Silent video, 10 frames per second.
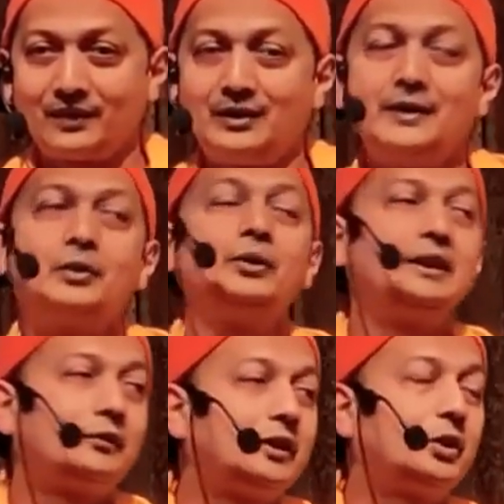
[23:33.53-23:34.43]
Then only
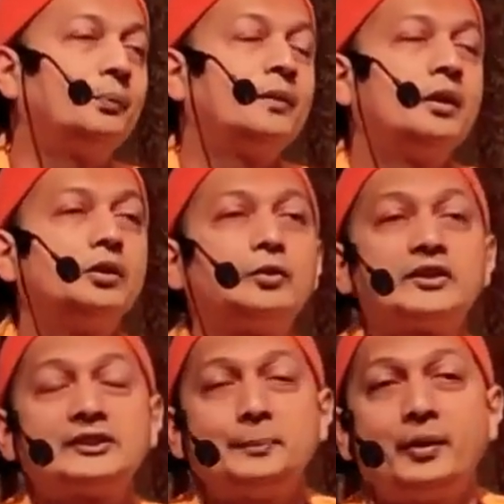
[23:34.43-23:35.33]
it will go. So
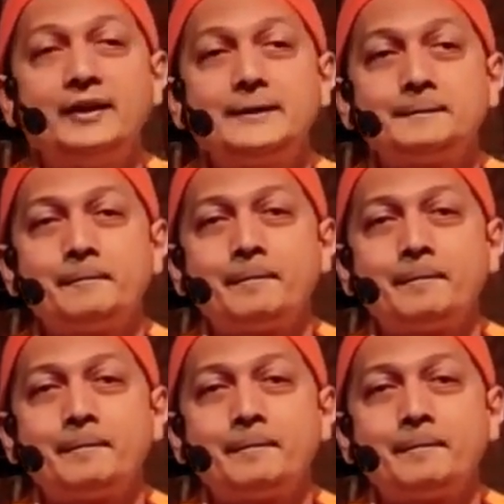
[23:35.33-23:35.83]
what's the point?